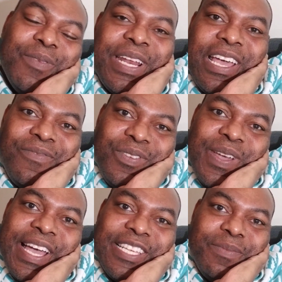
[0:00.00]
What have you
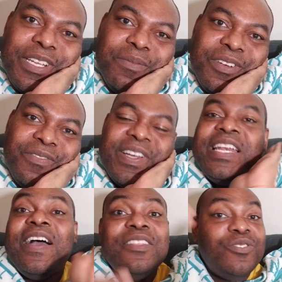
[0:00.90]
guys been able to find
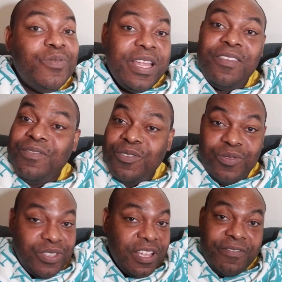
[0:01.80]
out? Do any of you
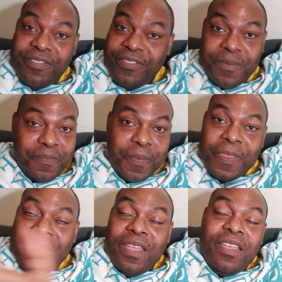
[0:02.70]
suffer from,
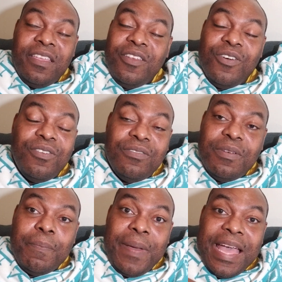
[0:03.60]
you know,
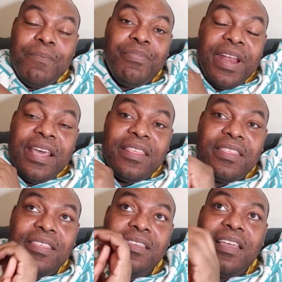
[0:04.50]
bad breath,
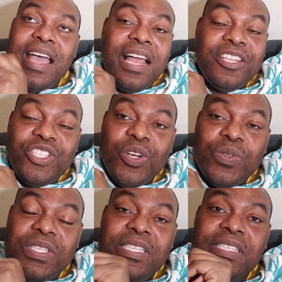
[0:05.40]

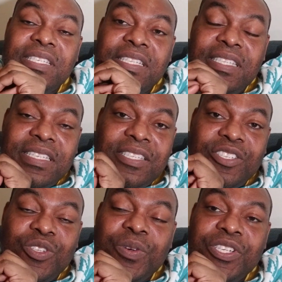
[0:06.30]
halitosis? It's a
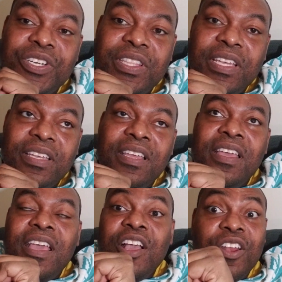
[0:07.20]
torture thing.
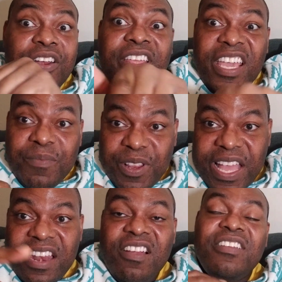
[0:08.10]
Clark Gable
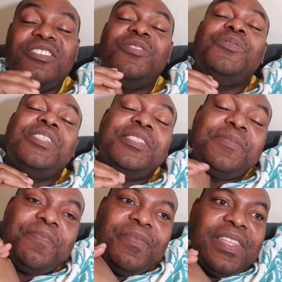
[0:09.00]
had halitosis,
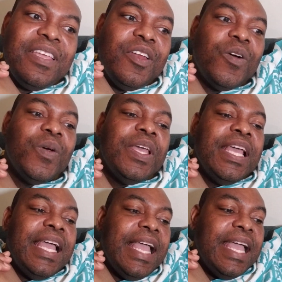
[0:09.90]
you know,
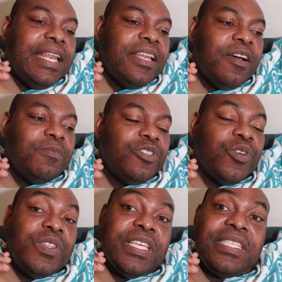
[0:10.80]
and
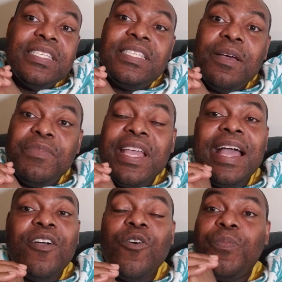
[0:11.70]
so this is something
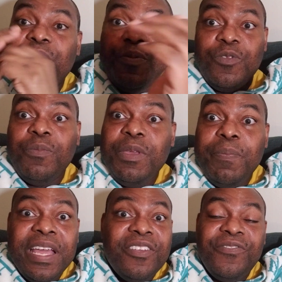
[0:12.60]
I hope will be
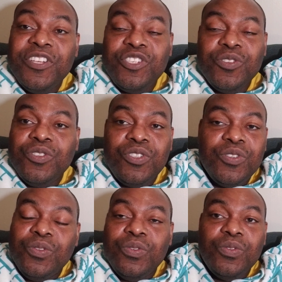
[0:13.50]
beneficial
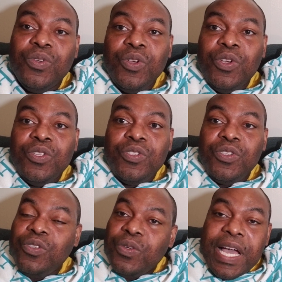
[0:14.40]
to
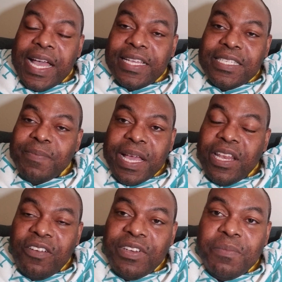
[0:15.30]
you guys, my
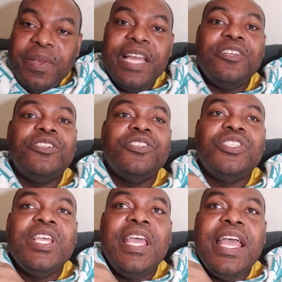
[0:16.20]
lovely blenders,
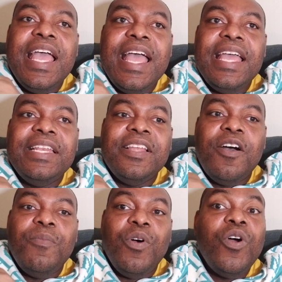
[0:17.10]
and
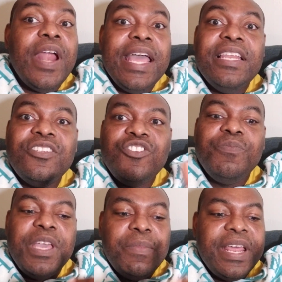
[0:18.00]
or at least you'll
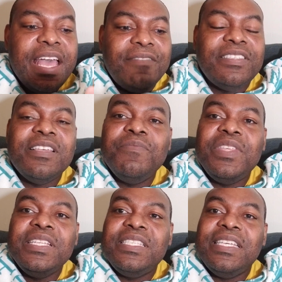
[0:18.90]
be able to have
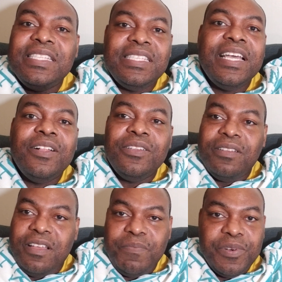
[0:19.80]
something to tell
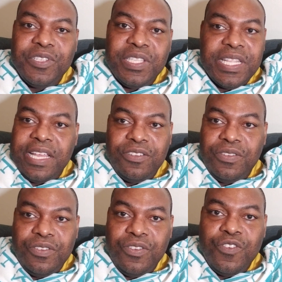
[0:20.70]
a person that
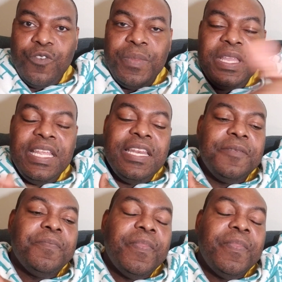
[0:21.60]
you know may need it.